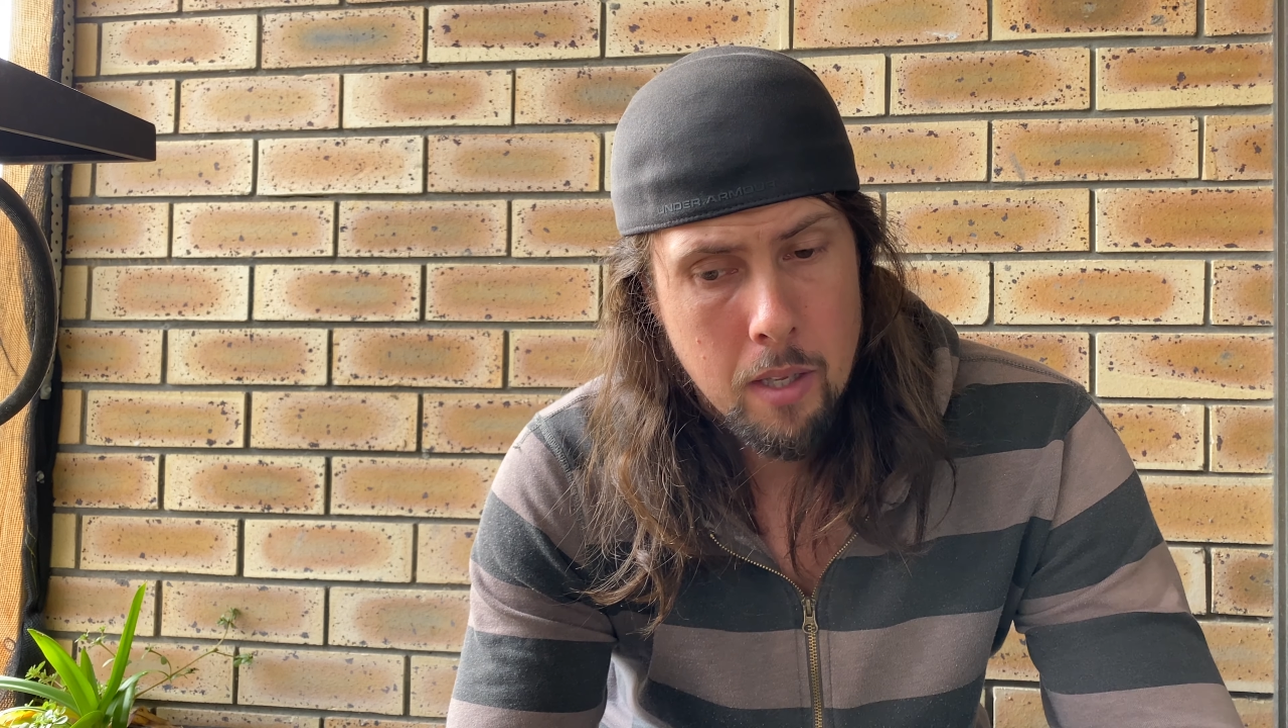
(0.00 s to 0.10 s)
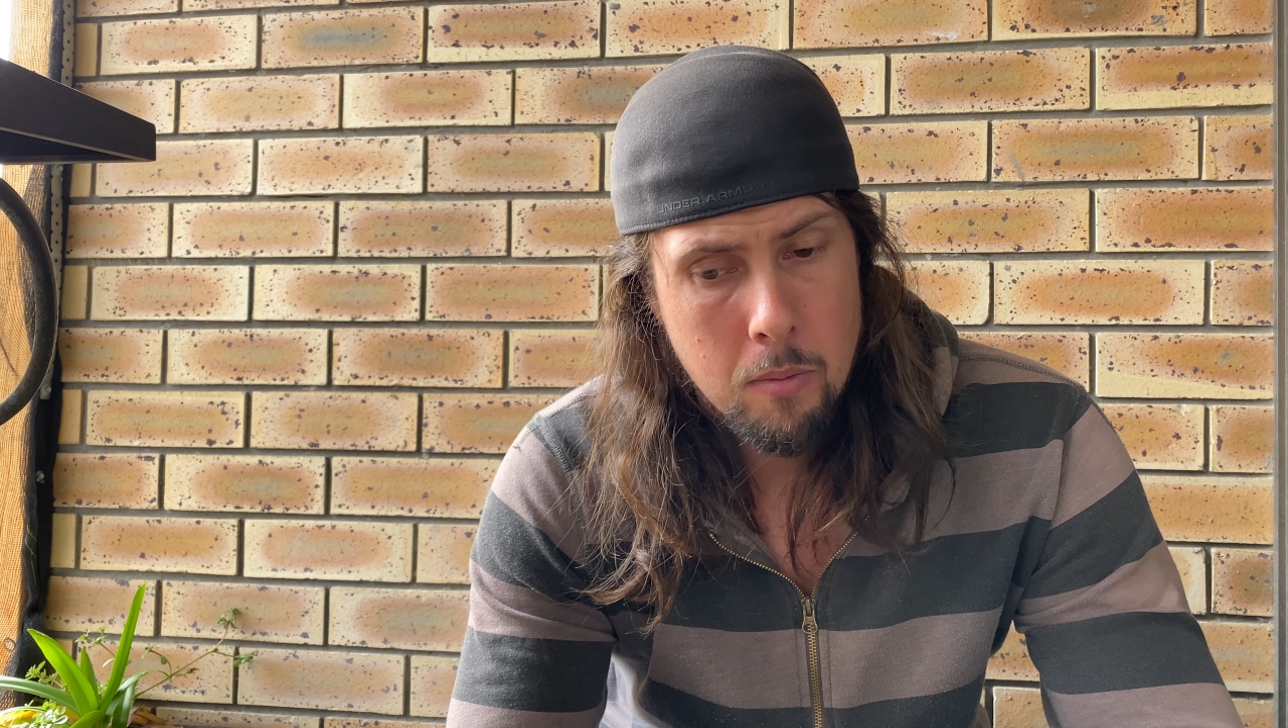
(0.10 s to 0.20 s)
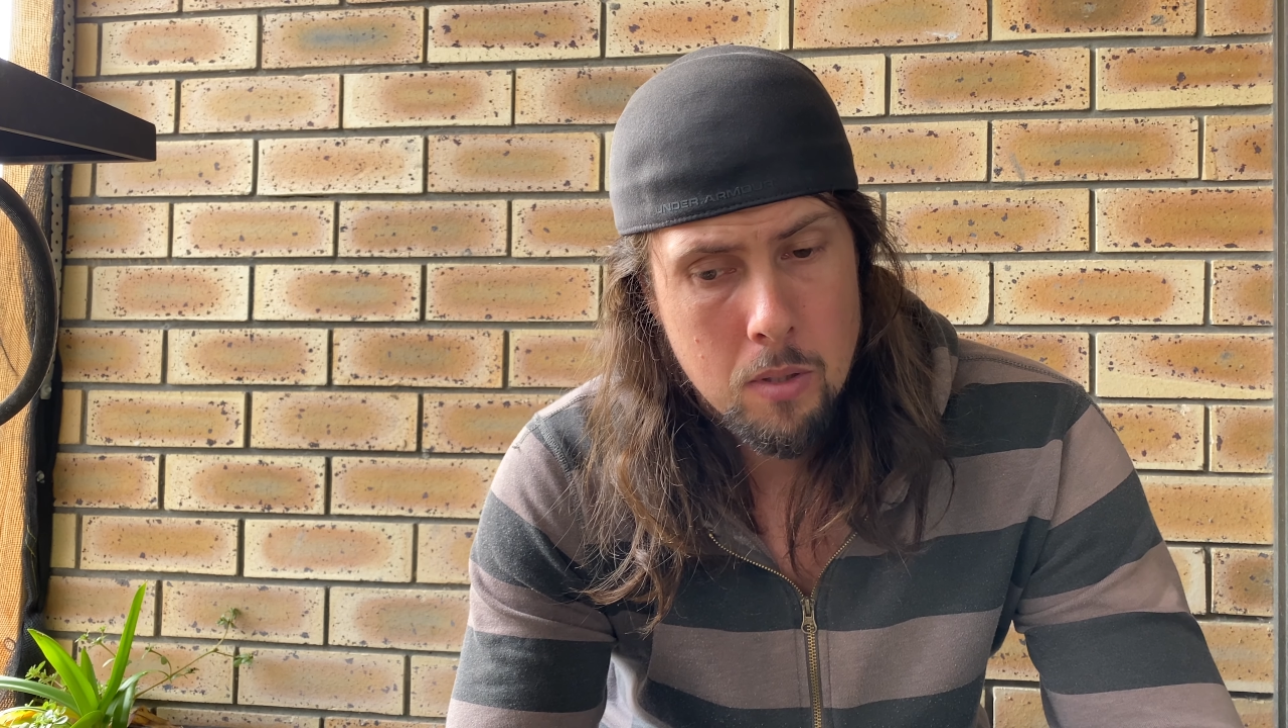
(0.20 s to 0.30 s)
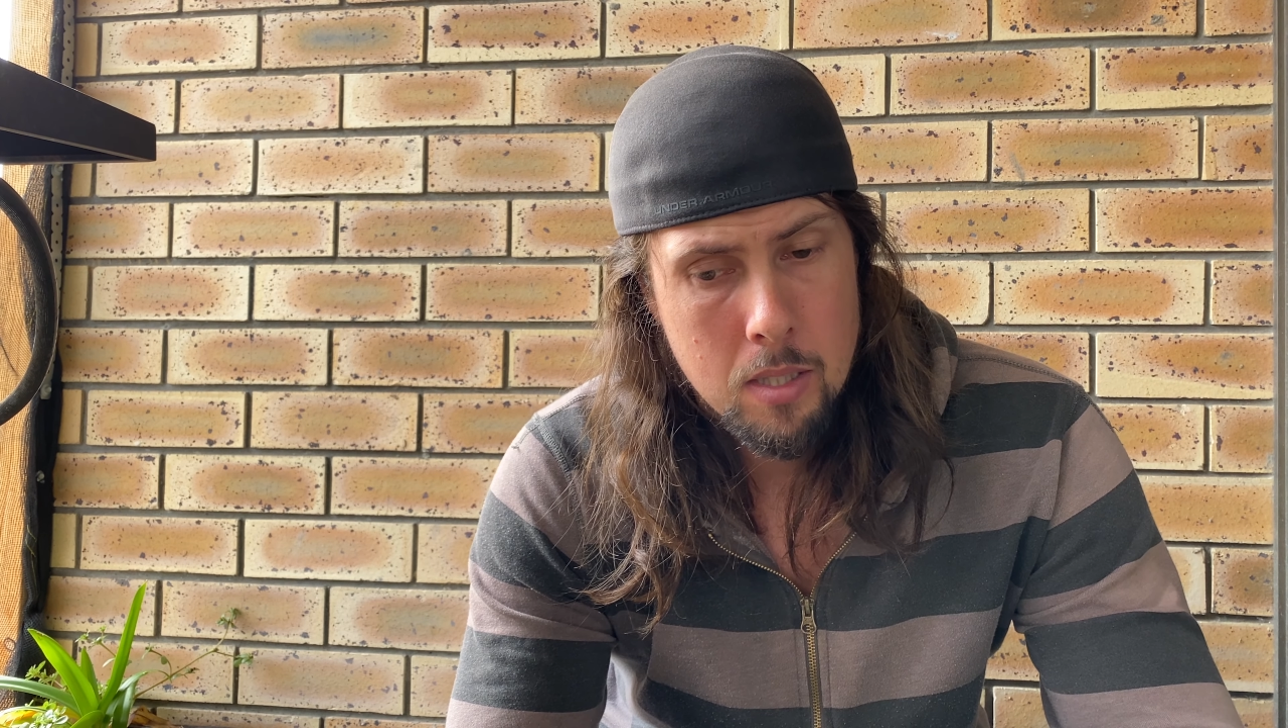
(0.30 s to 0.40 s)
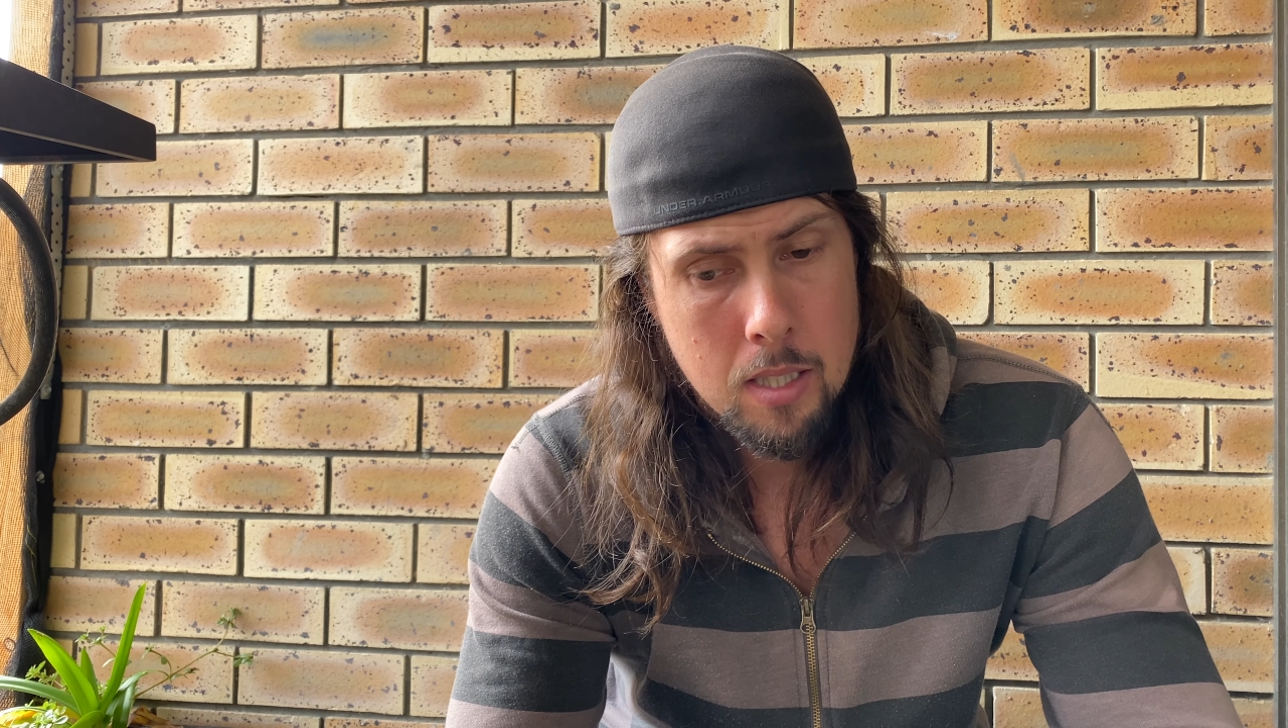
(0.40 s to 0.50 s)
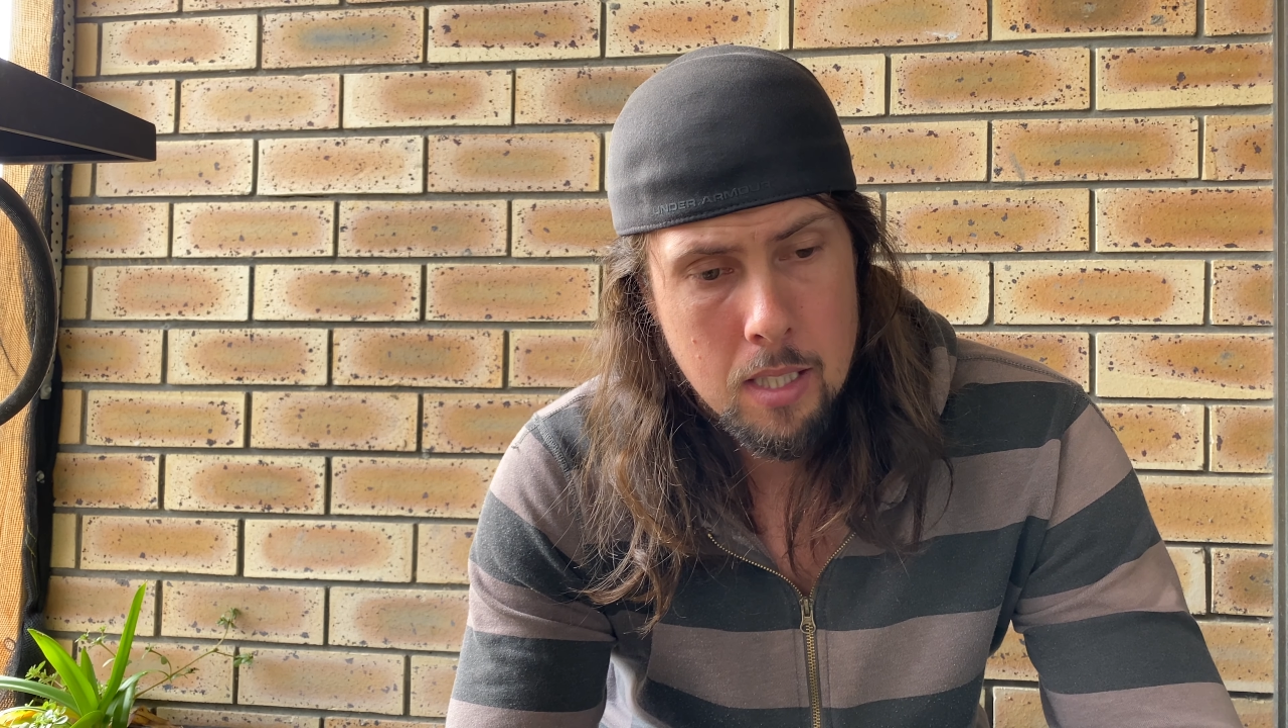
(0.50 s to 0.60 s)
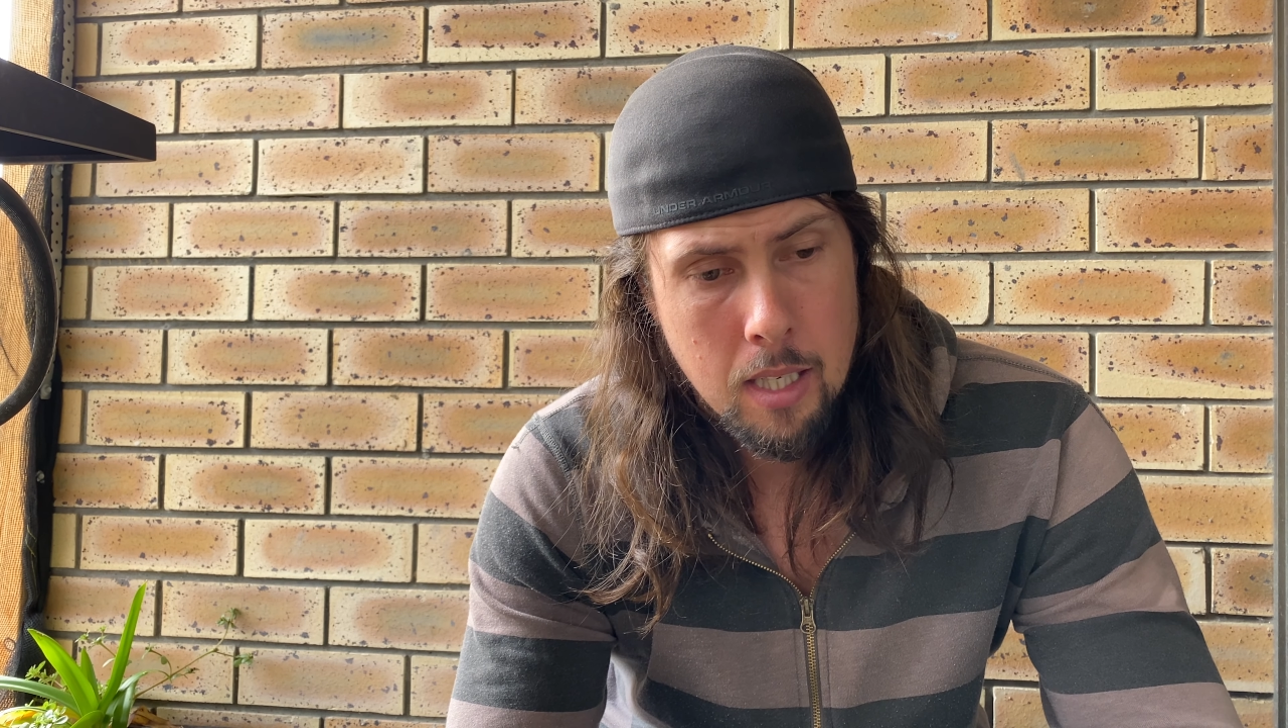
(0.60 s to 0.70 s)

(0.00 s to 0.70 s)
It was just